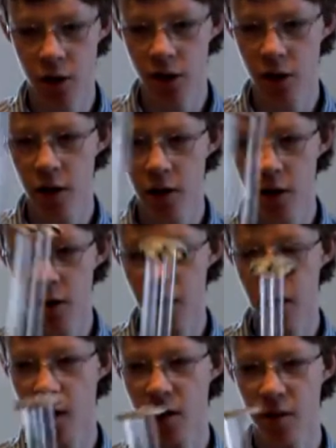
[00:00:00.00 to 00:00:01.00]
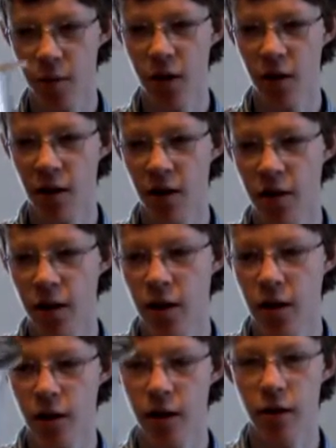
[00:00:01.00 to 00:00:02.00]
just because it has a bigger air
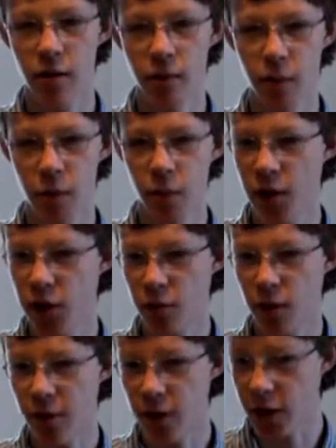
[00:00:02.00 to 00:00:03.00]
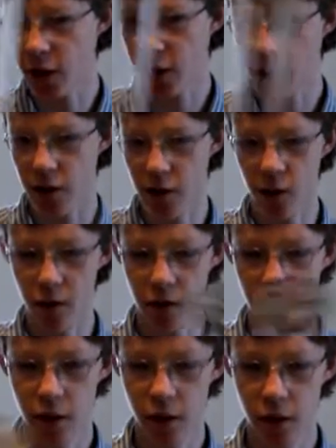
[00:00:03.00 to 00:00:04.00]
tank, and pretty much 12 inches is the
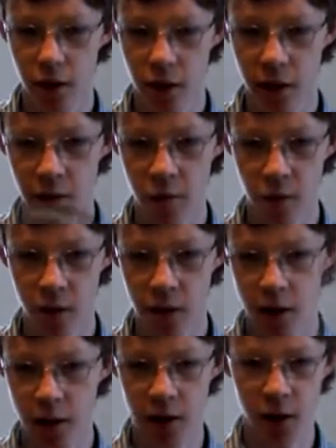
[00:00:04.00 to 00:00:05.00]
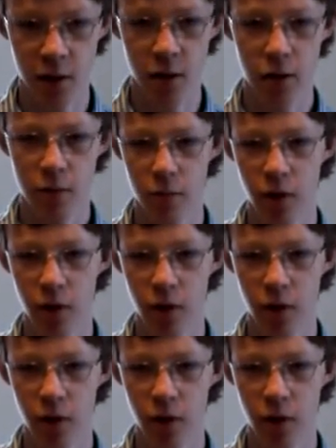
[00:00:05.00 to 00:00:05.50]
thing everyone gets it in.